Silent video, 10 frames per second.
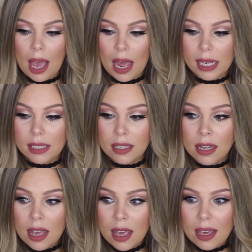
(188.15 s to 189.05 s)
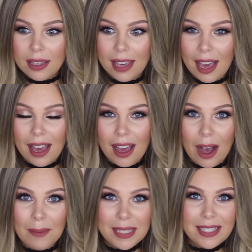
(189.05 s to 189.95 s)
And yeah,
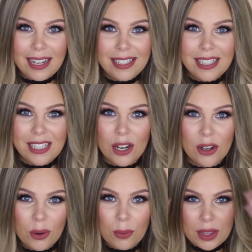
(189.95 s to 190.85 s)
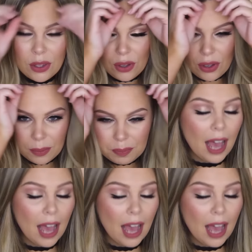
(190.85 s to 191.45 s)
I'm excited to share it all with you.